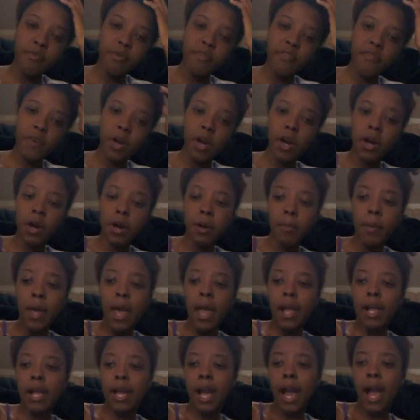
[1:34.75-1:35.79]
with
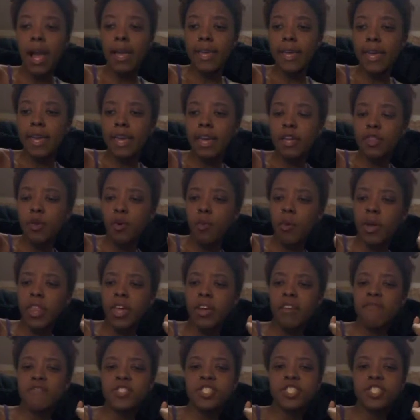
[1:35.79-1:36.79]
Cayenne or whatever.